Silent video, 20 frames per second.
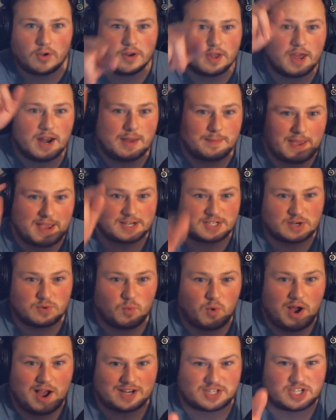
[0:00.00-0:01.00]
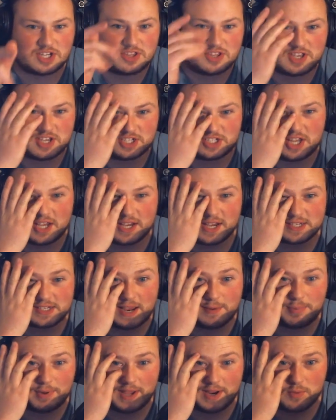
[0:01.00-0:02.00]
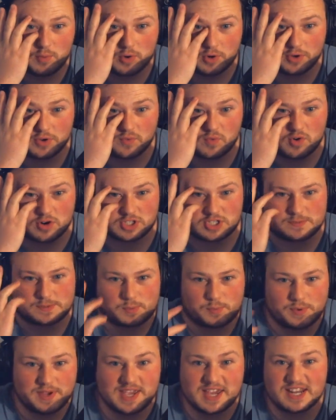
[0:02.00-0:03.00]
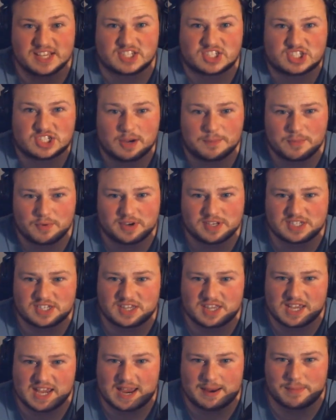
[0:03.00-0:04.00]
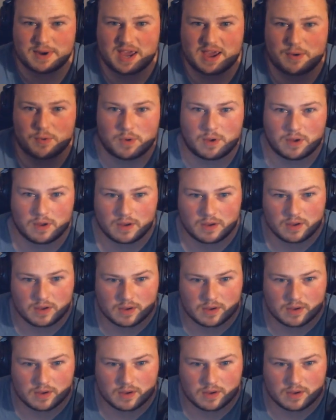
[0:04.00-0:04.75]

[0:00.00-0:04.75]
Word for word: Hold on, I'm actually watching this, because I play World of Warships. Are we getting submarines in the game now?